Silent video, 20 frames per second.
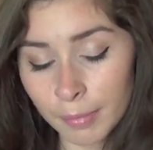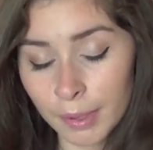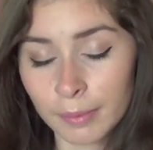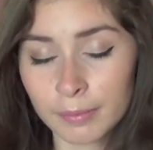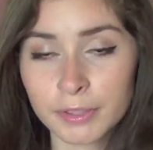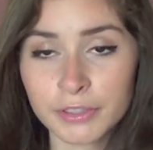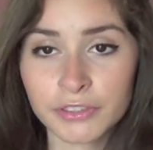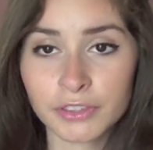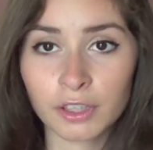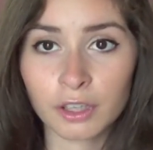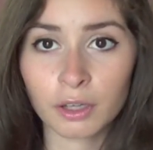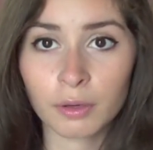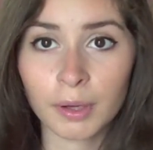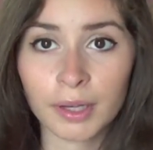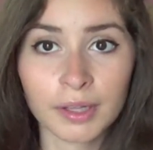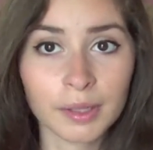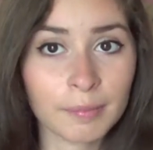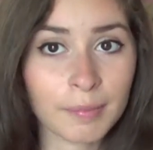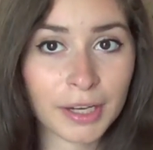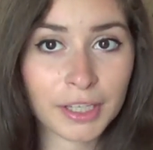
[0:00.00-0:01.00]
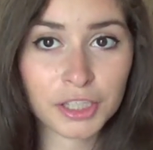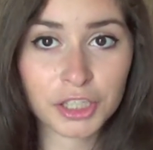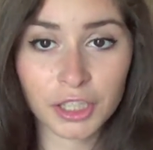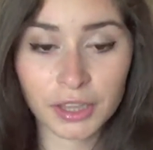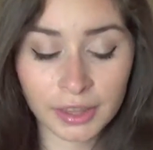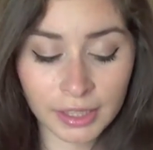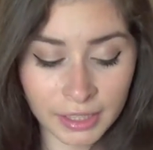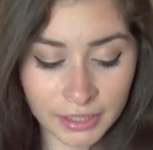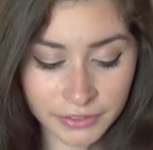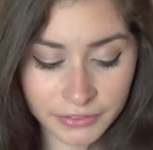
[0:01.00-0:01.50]
but I'm just going to quickly
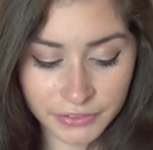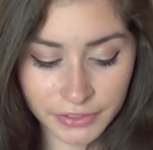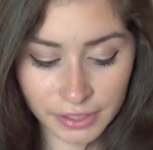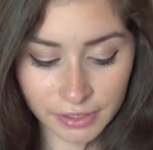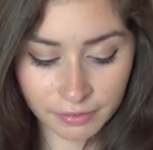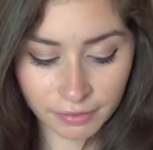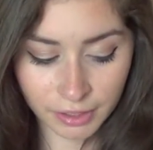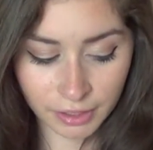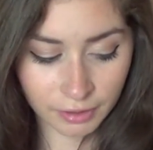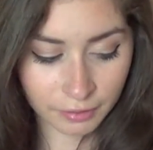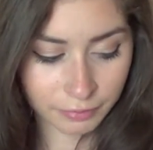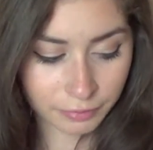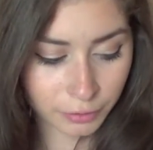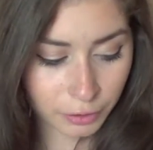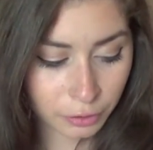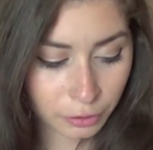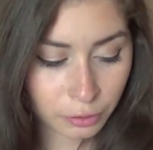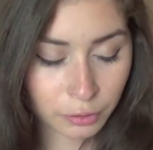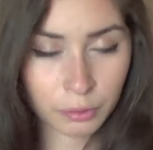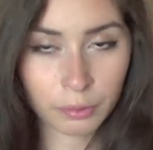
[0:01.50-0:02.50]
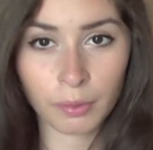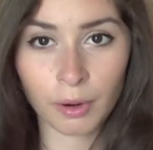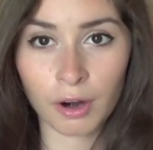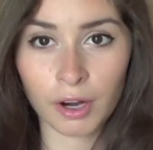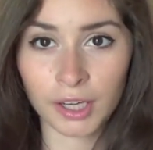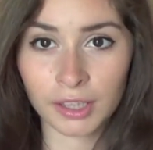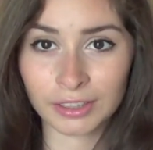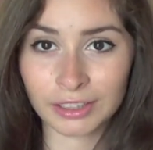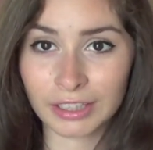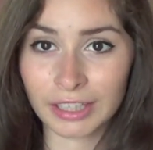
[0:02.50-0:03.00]
mention these even if you
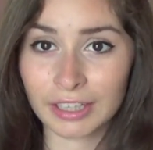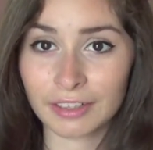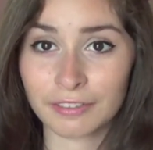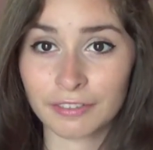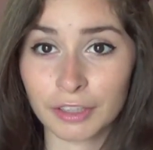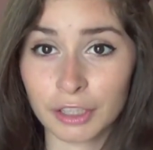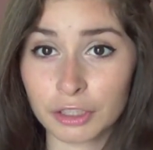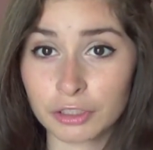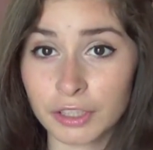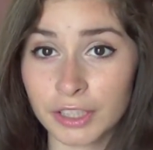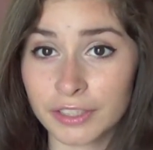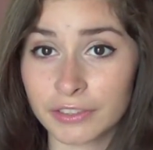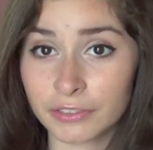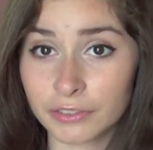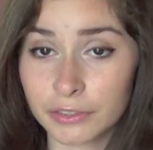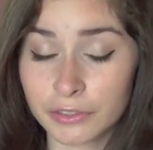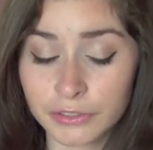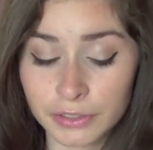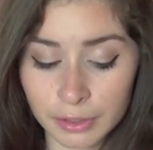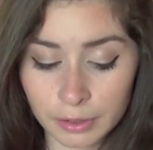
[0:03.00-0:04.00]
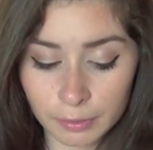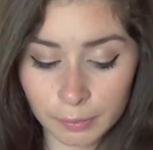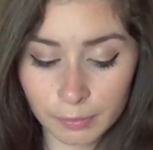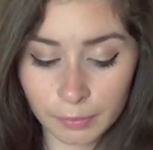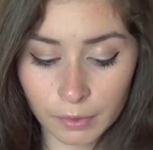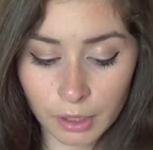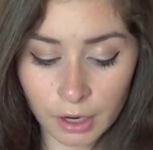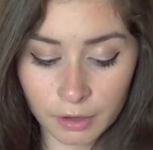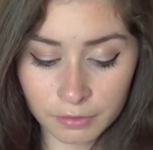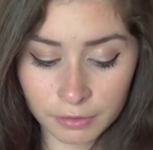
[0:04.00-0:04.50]
aren't looking for a translucent
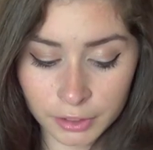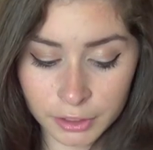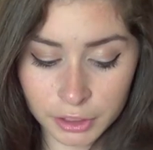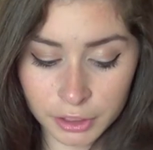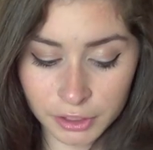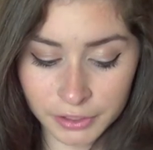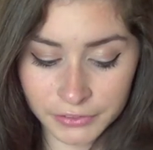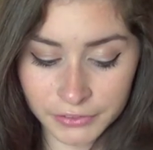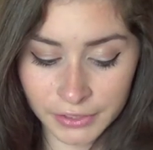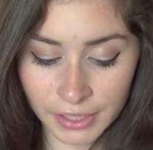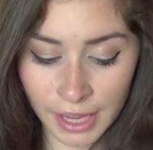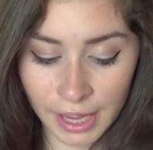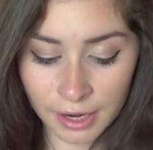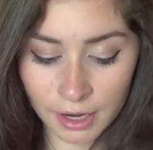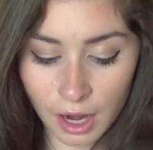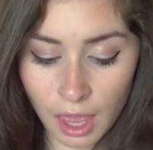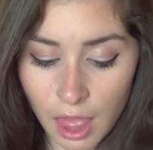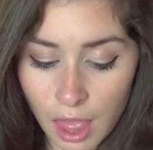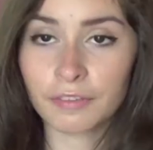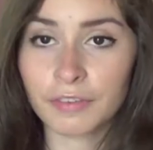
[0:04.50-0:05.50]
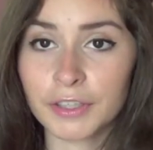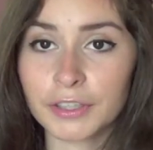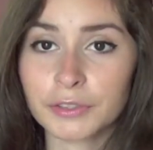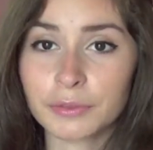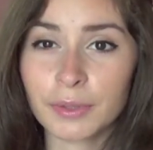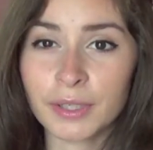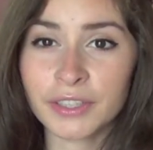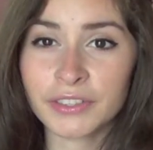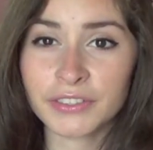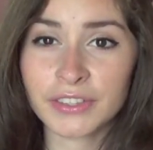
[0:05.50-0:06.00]
coverage just yet. The
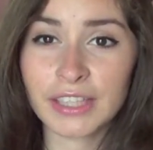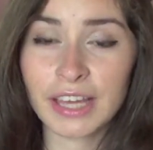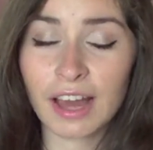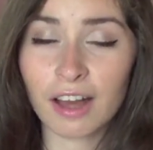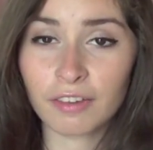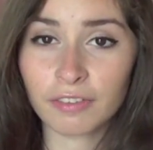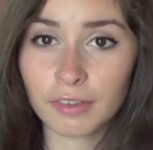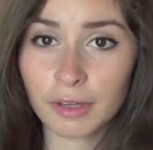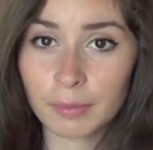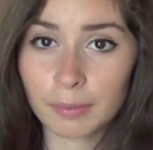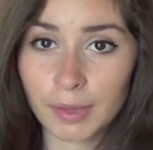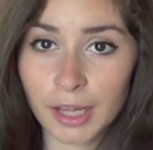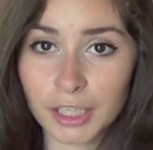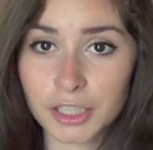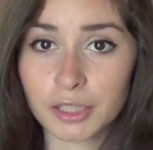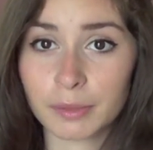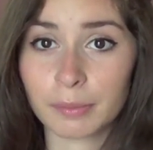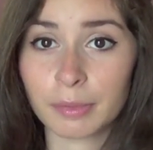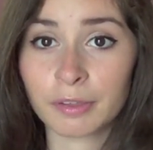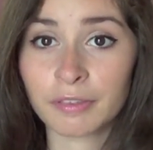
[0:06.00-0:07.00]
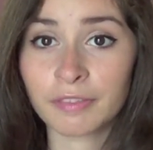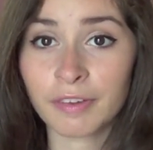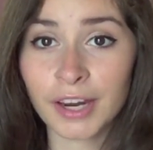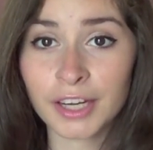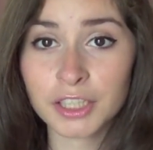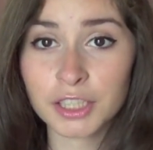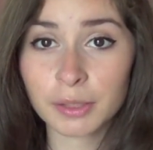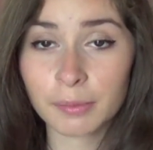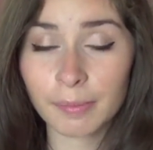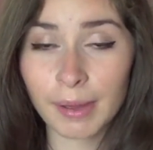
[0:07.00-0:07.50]
first one is the e.l.f. Complexion
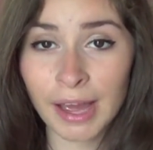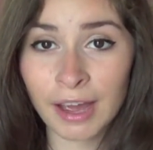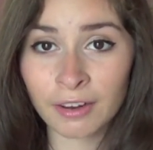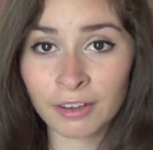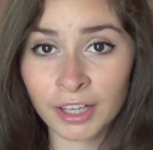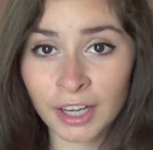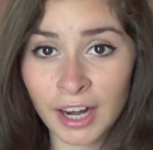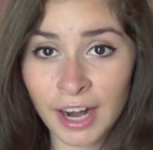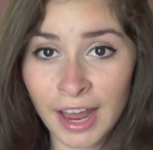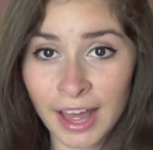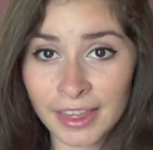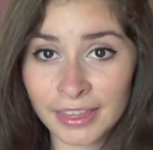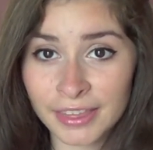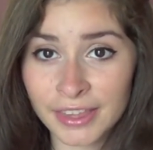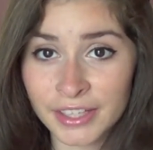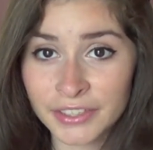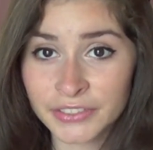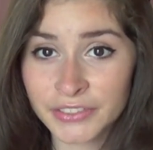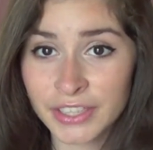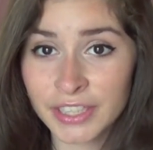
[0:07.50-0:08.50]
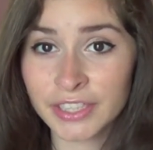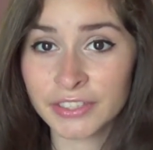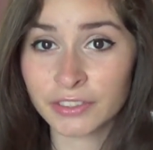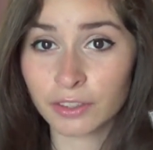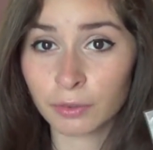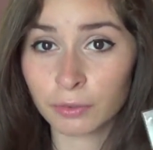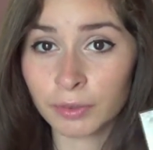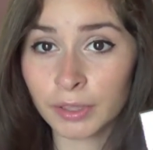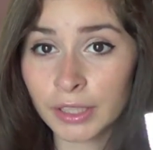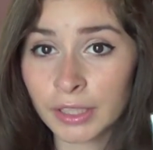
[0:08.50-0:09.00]
Perfection powder, and this is
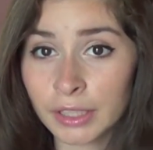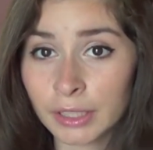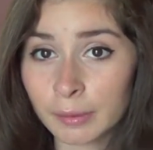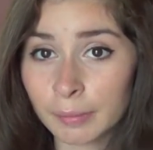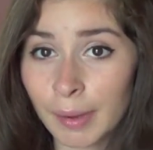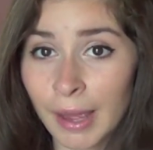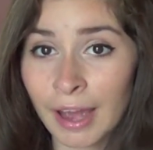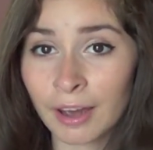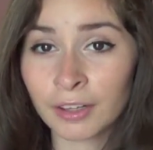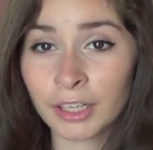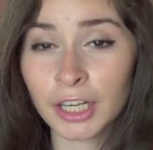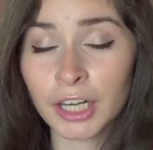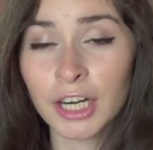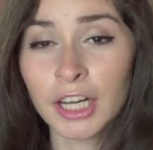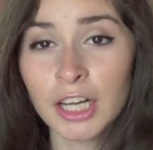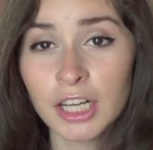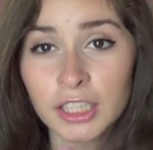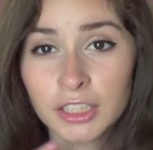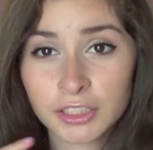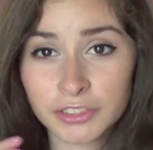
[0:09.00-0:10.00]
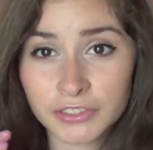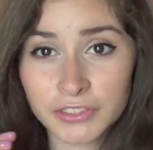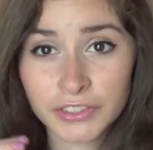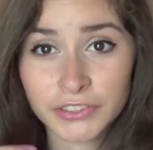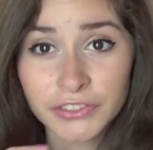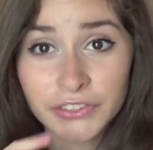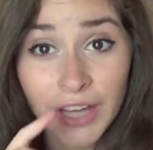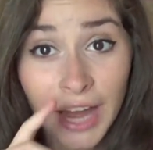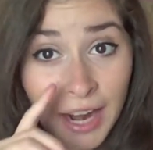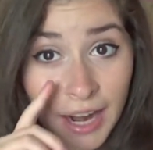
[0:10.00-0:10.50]
a really good powder just to
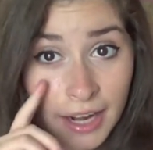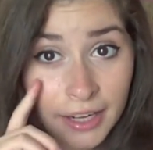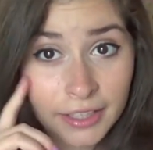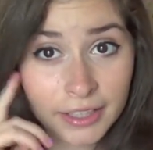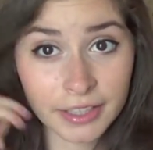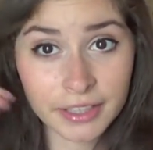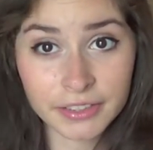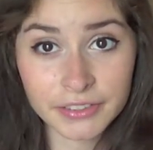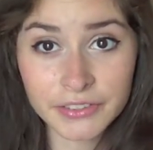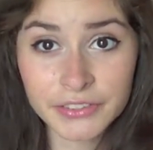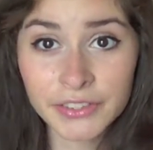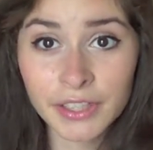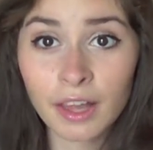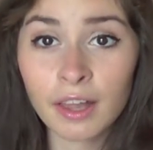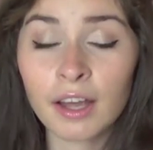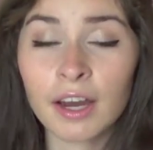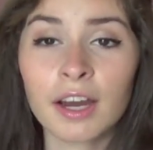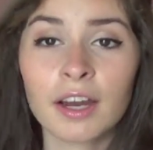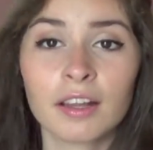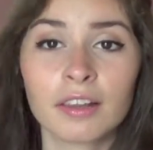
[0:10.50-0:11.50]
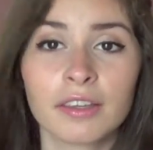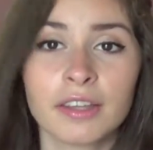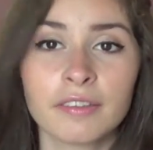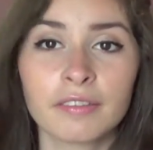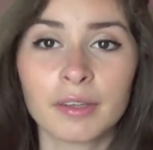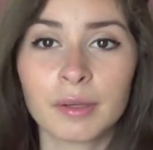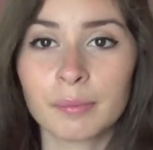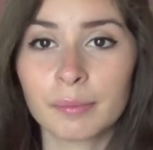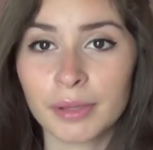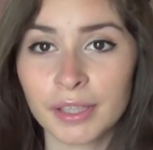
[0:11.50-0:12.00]
set any concealer,
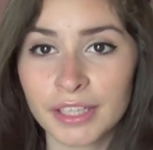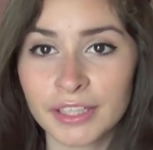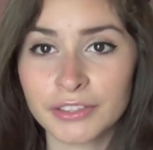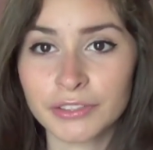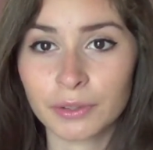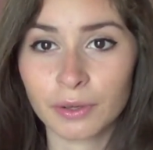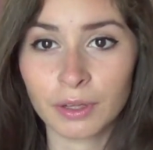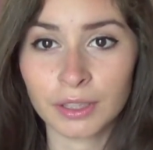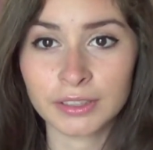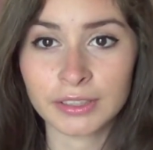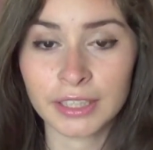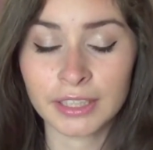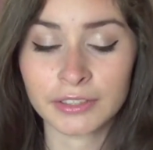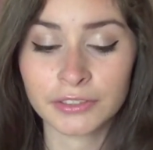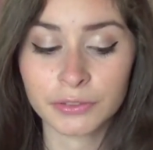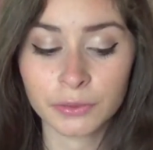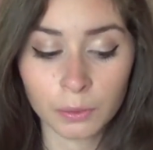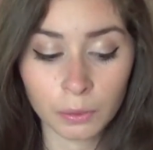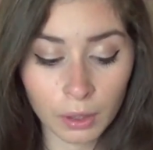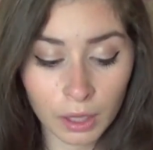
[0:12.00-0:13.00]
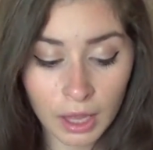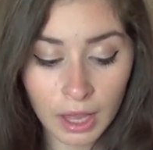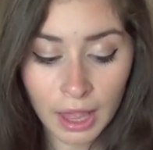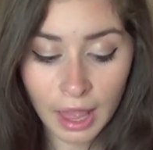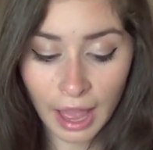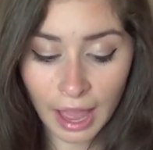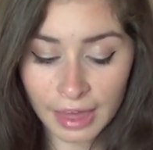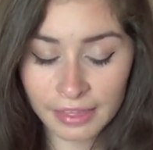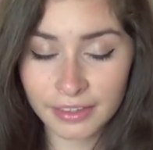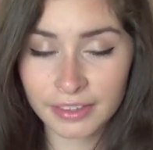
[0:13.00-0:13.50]
leave it in place all day at school.
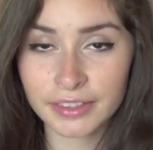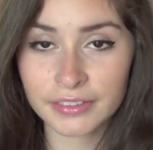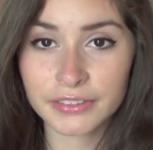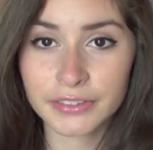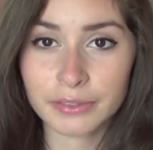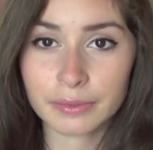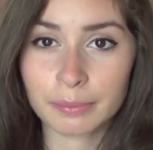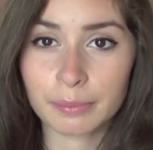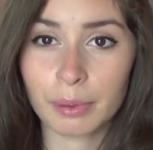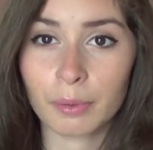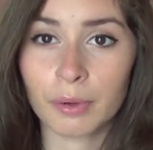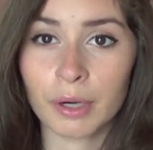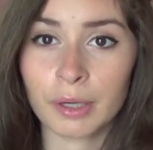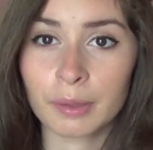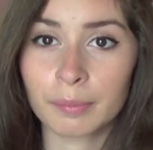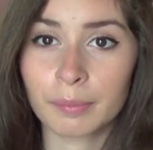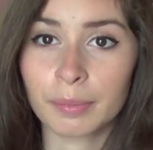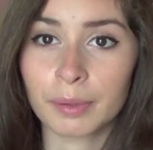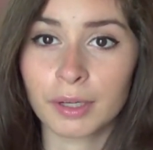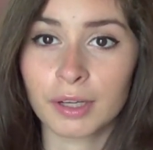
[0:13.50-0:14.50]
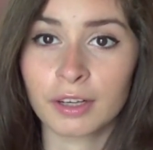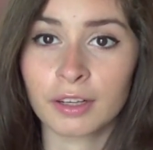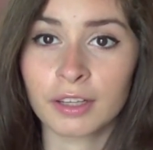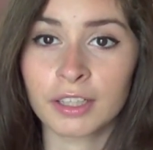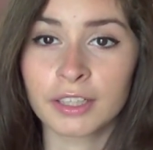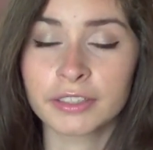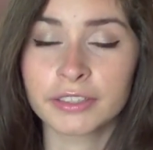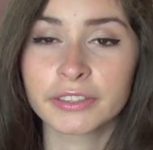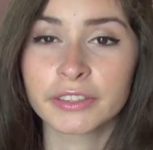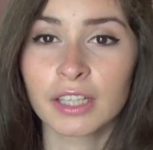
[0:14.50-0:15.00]
I think this is important
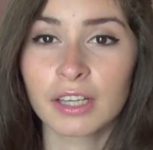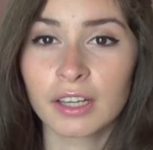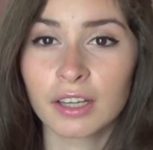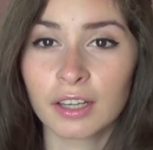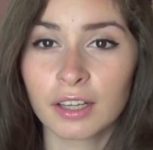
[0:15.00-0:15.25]
because